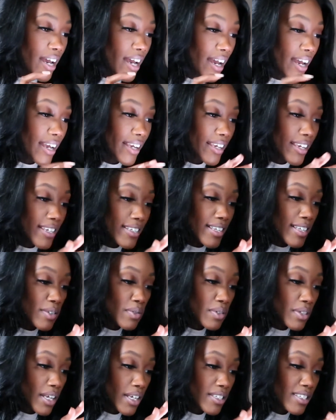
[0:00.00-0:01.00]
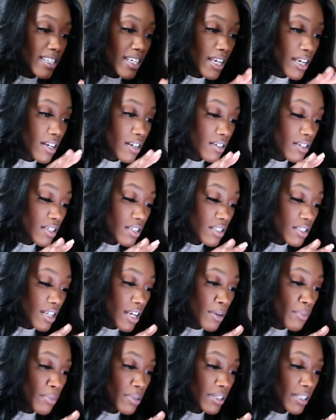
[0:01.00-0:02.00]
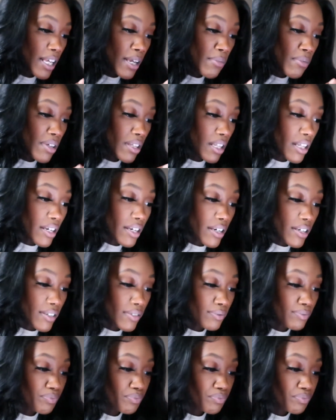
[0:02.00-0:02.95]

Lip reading: I guess that's what they saying on this thing, but they be lying.